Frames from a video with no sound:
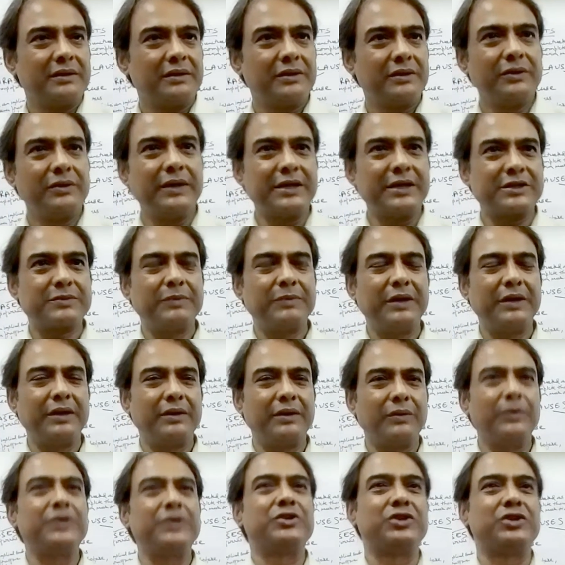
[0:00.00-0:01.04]
You ask me
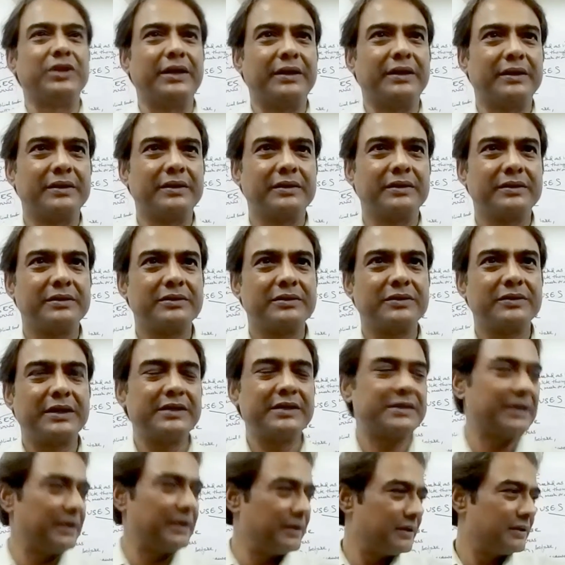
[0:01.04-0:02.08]
which chair. So I
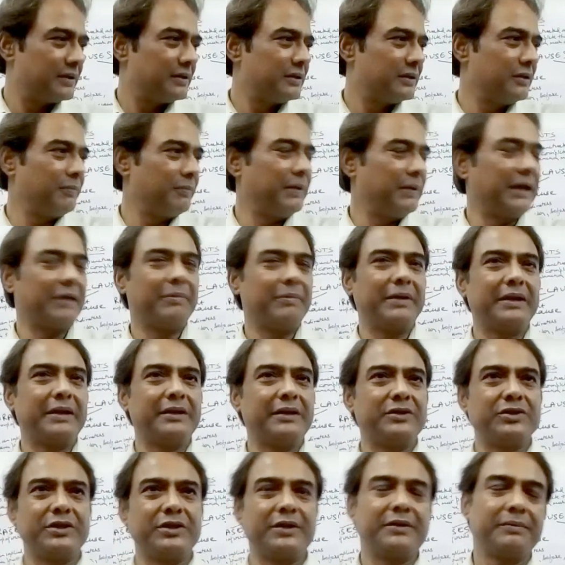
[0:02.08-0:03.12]
say the black metal
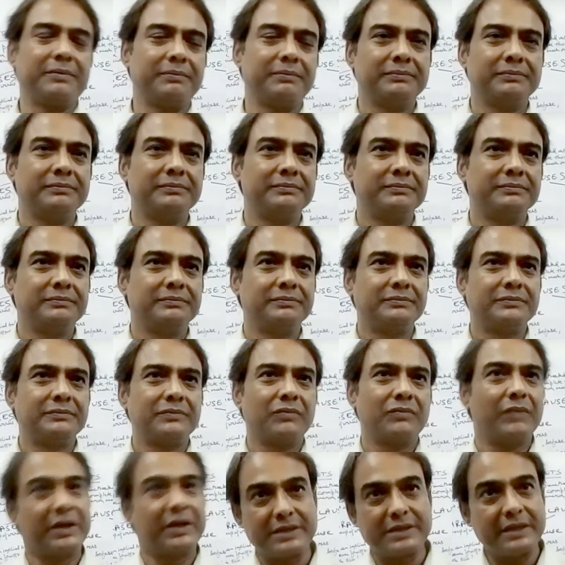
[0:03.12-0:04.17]
chair.
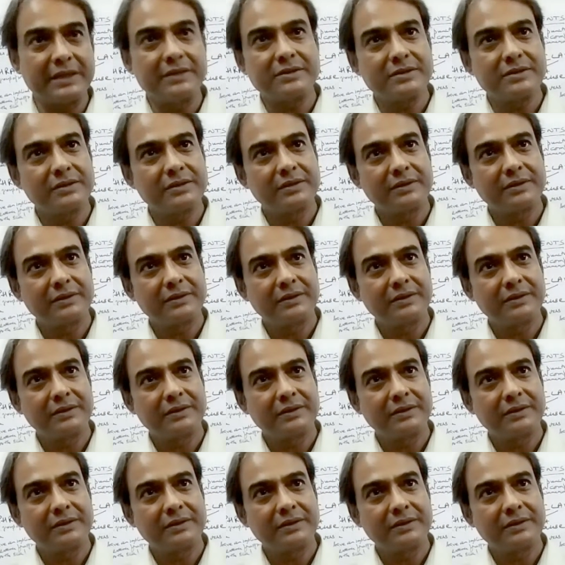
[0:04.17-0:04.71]
Makes sense?